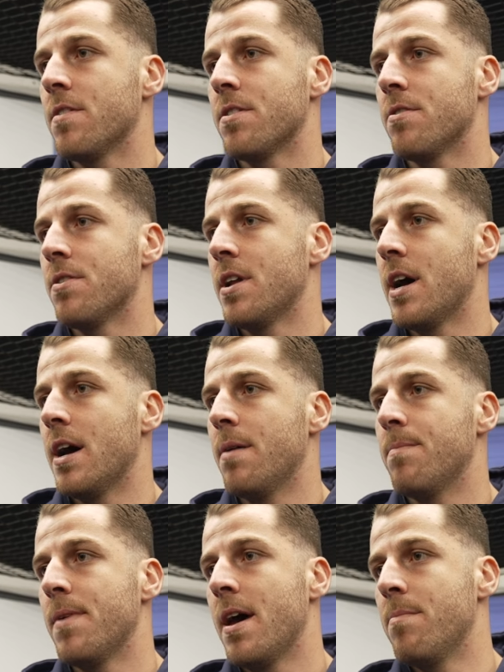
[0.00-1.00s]
I thought um,
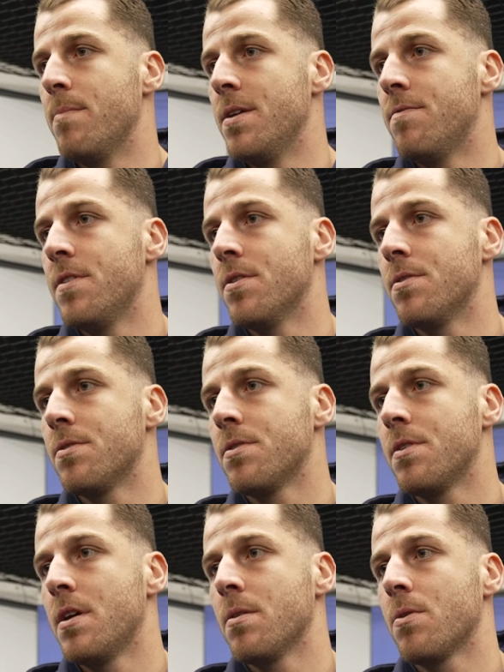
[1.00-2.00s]
our midfield
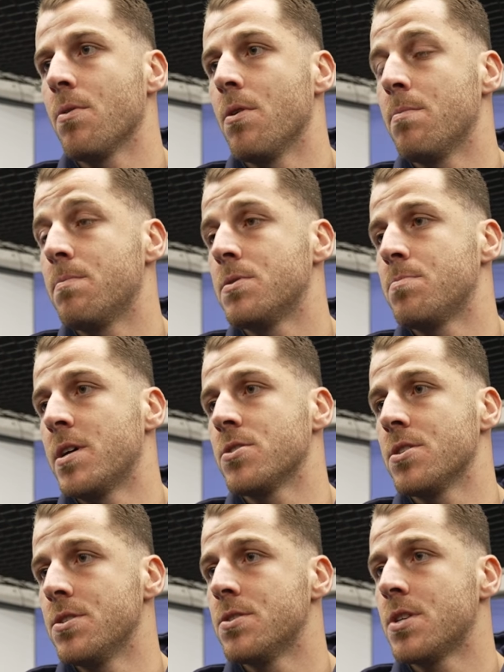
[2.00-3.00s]
group,
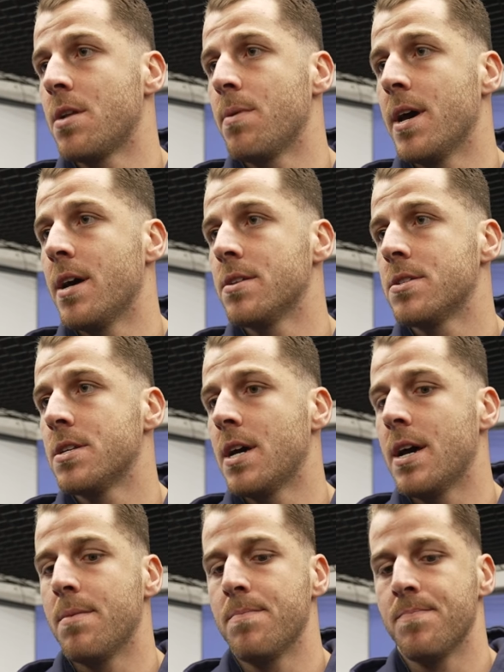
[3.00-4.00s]
especially centre bounce,
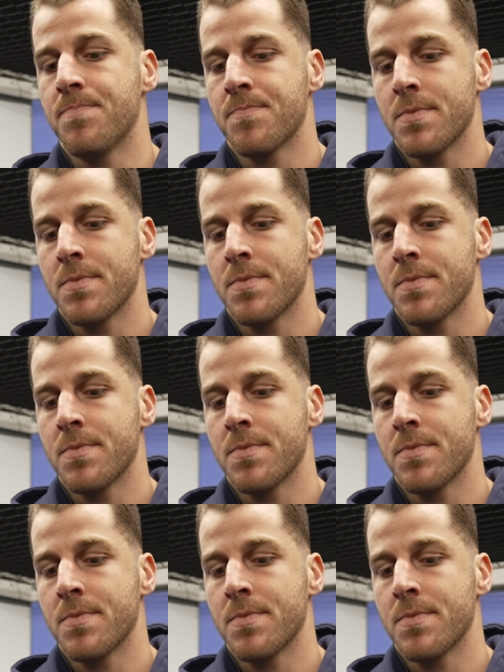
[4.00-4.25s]
um,